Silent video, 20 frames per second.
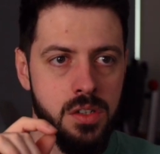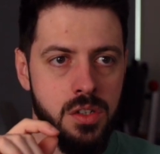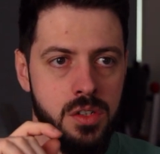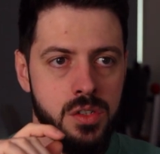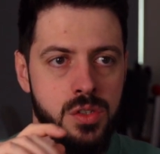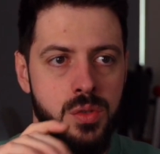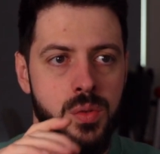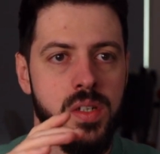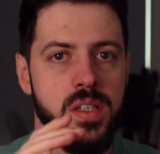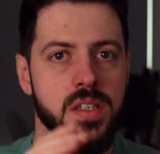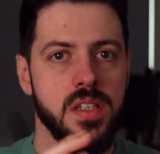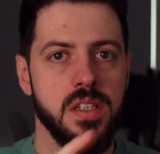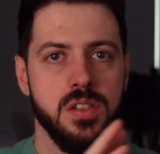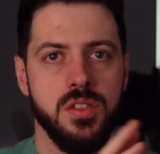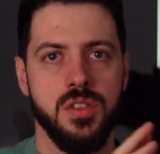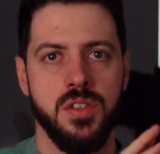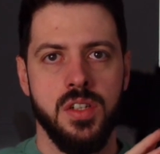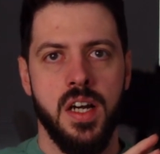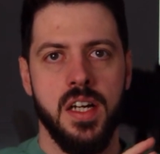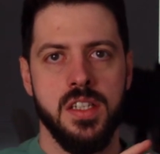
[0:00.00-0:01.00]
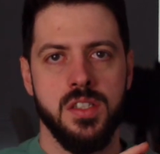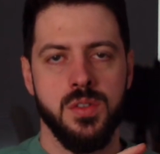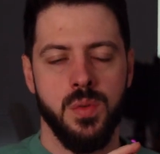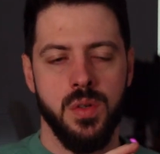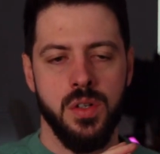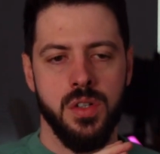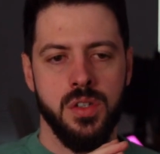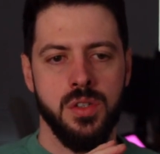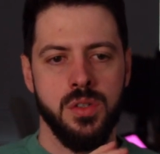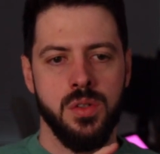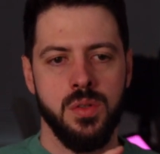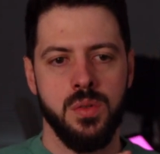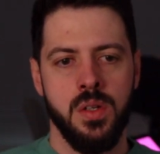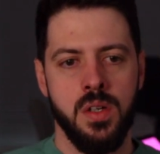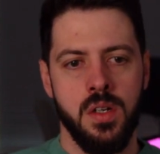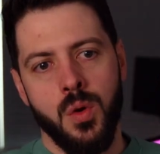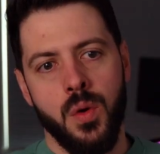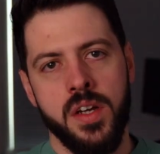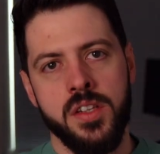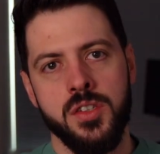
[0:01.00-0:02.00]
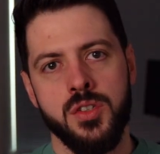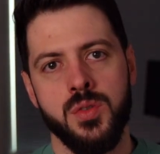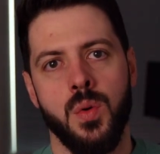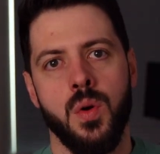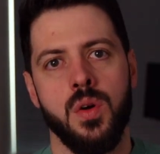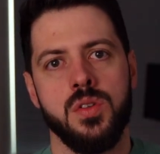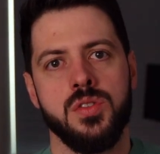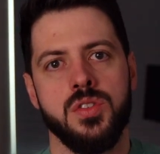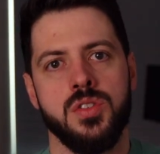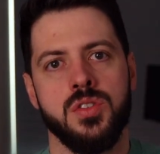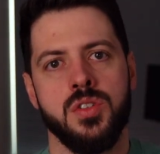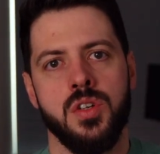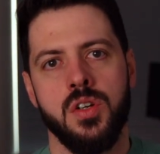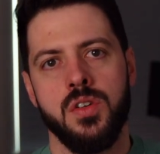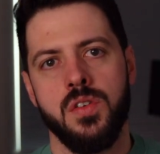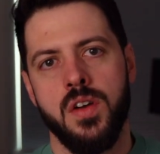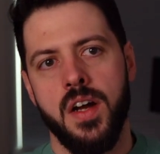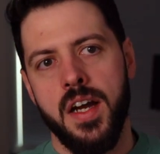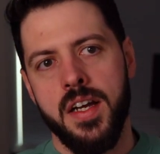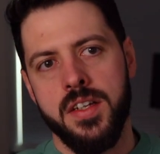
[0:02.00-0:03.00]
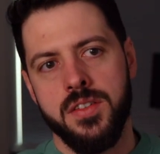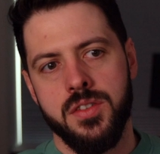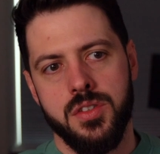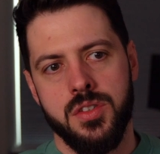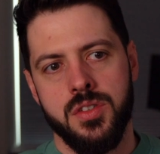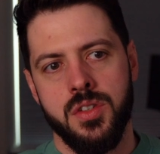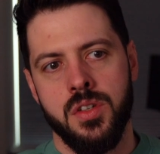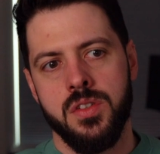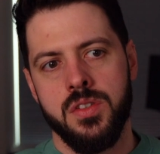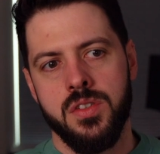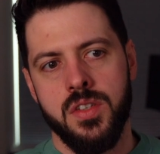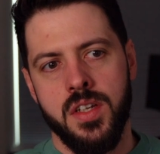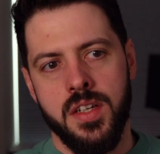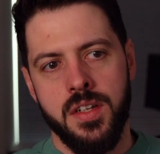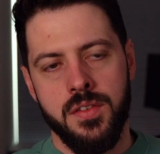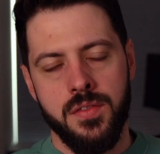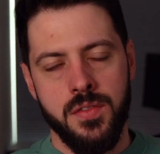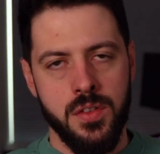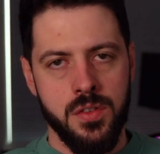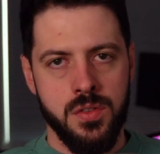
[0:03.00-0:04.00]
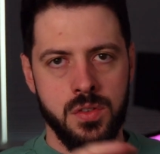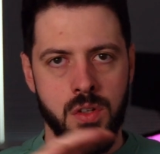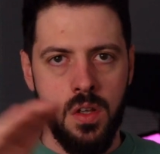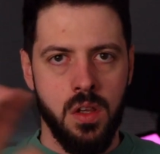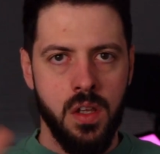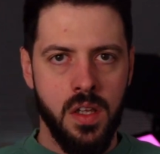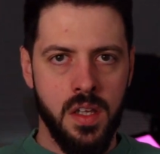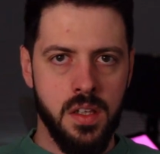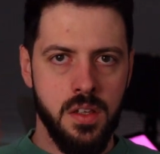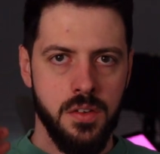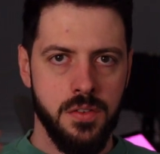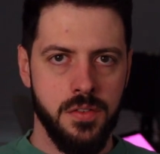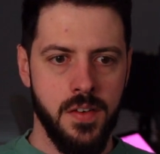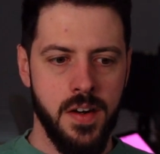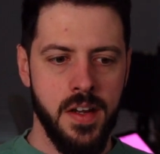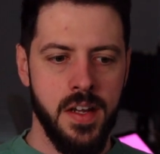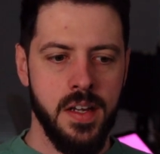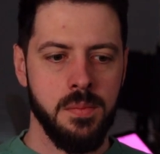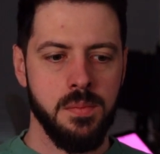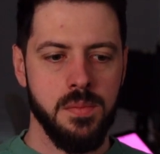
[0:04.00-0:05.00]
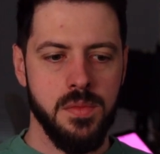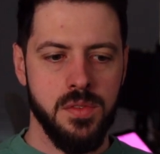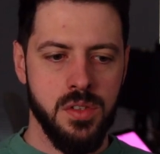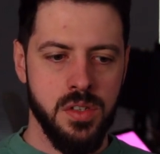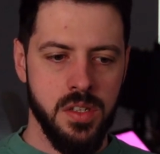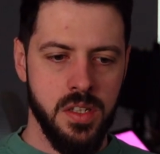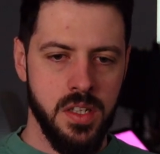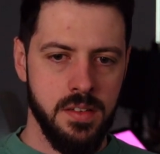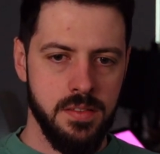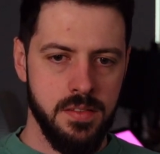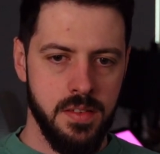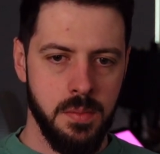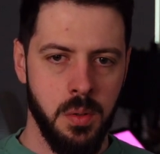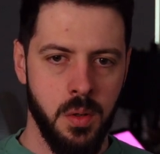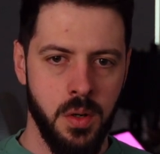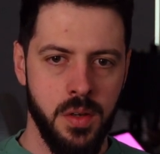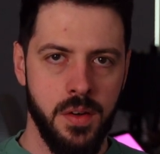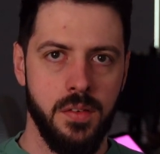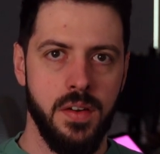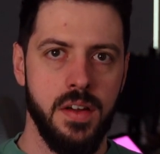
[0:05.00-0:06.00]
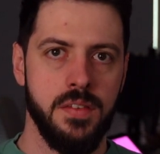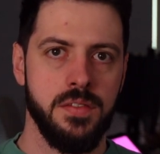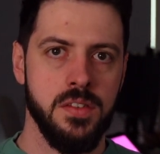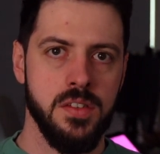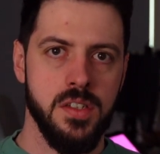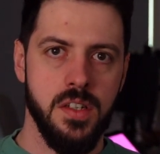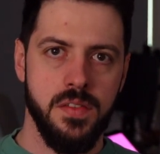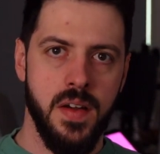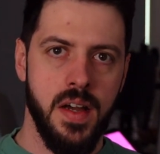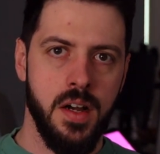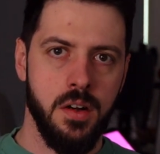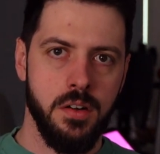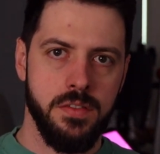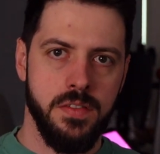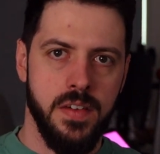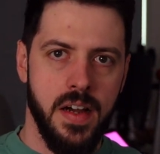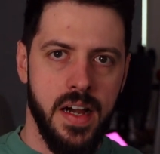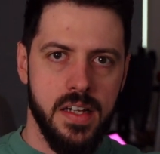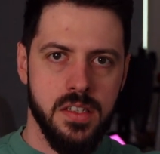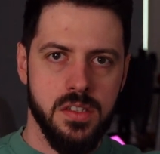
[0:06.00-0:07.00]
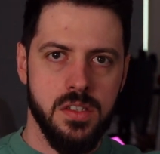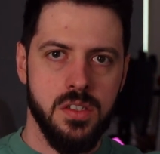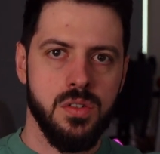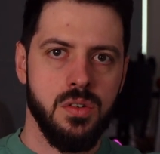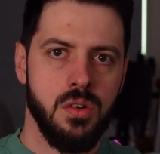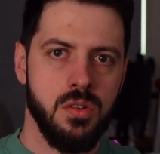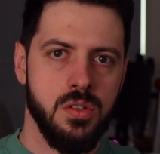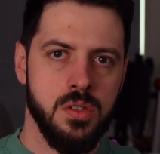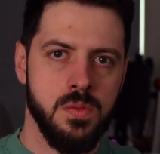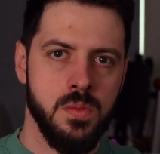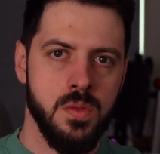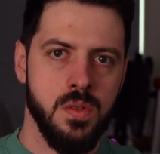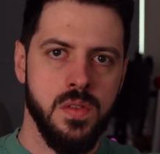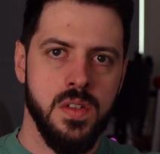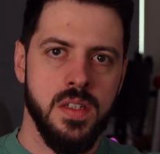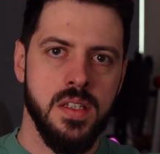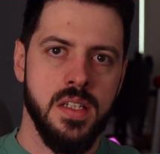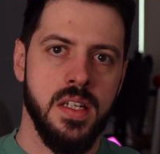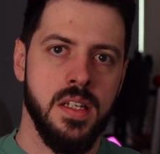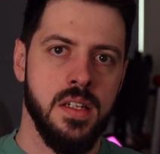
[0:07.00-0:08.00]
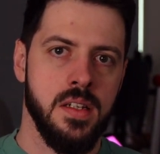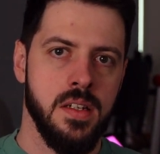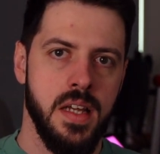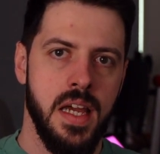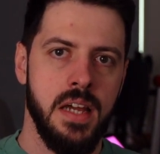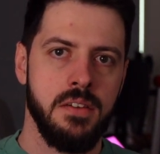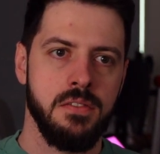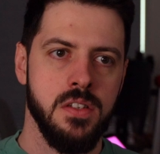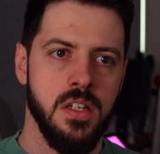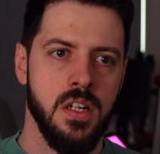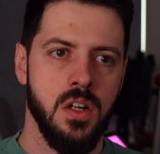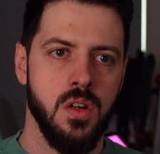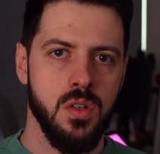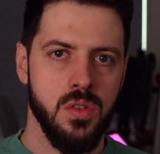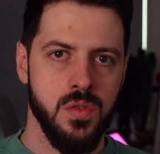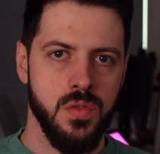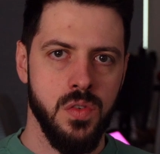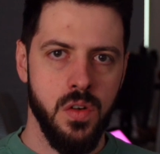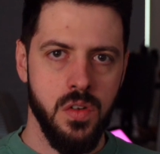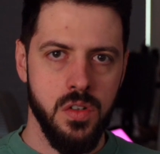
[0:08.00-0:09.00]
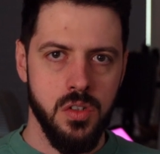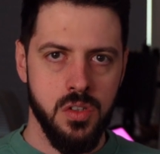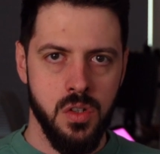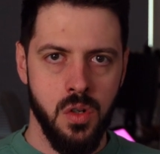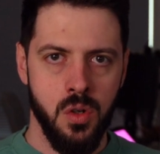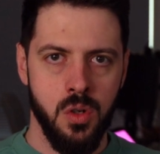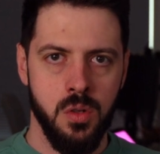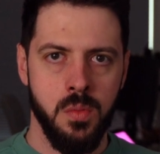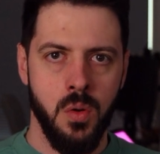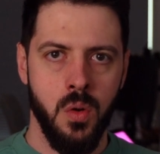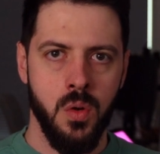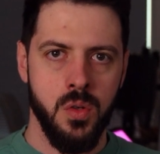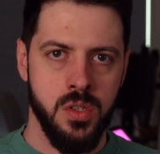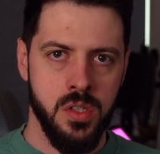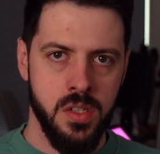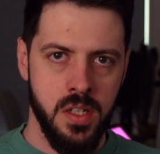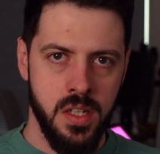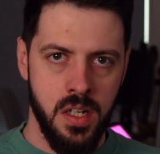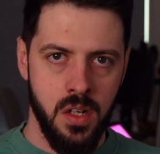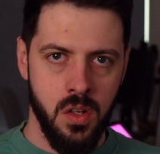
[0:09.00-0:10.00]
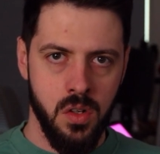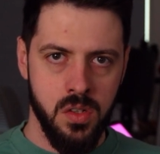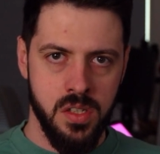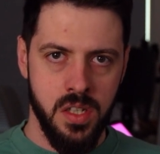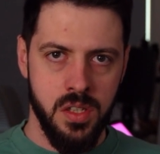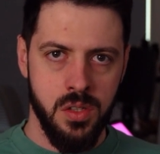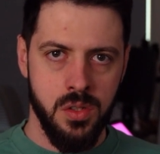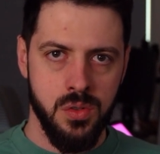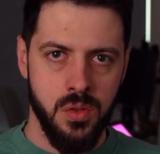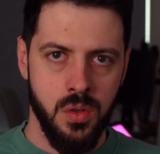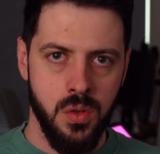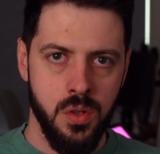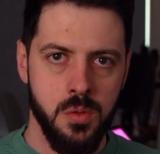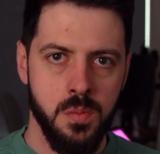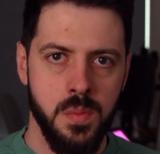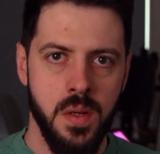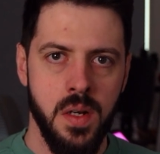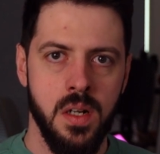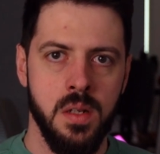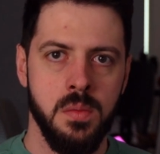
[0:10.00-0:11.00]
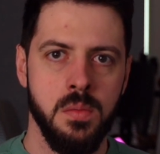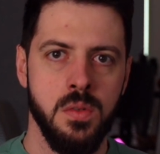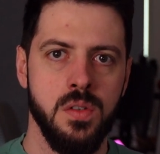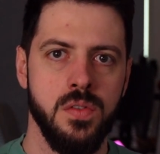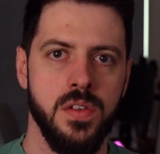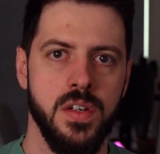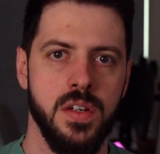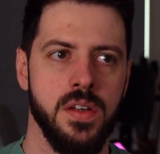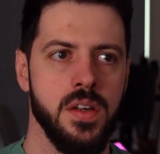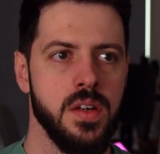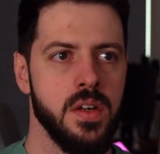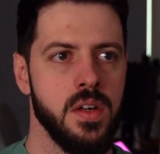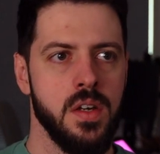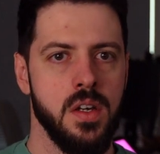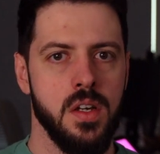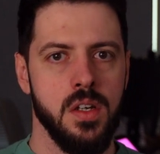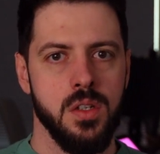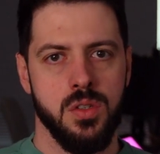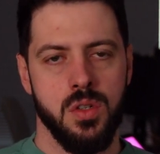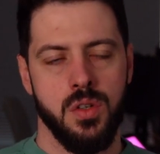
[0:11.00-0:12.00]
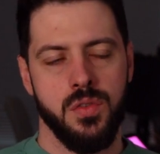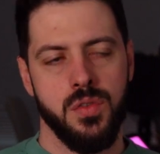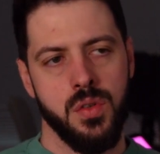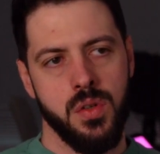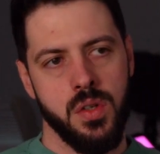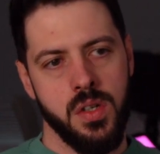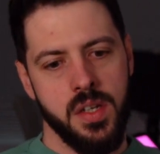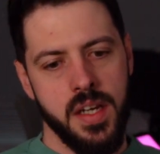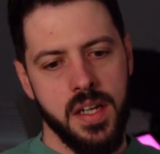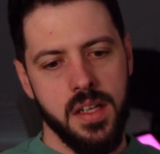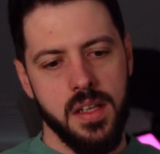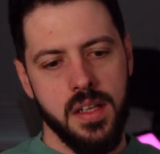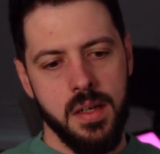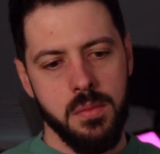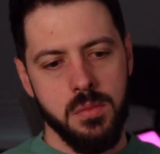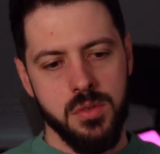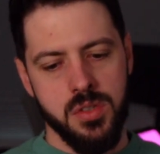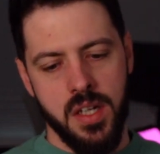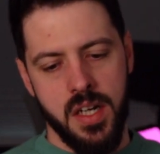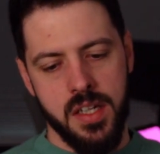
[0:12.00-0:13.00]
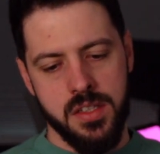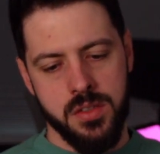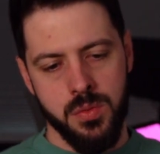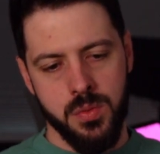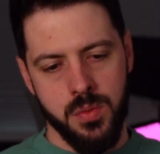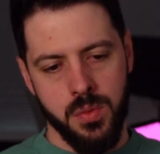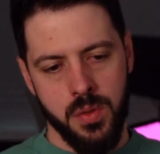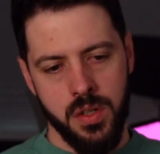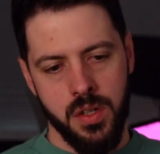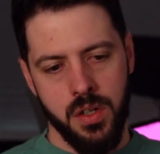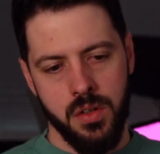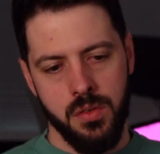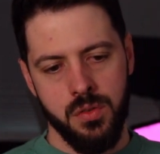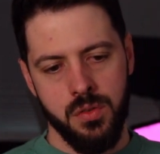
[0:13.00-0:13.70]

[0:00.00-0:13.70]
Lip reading: you're doing these shots where you go in towards a sunrise or sunset, if there's nothing in the frame to give a point of reference of how fast the drone is moving, then everything looks very slow motion and it looks like the drone is barely moving. So if you can get them shots where you're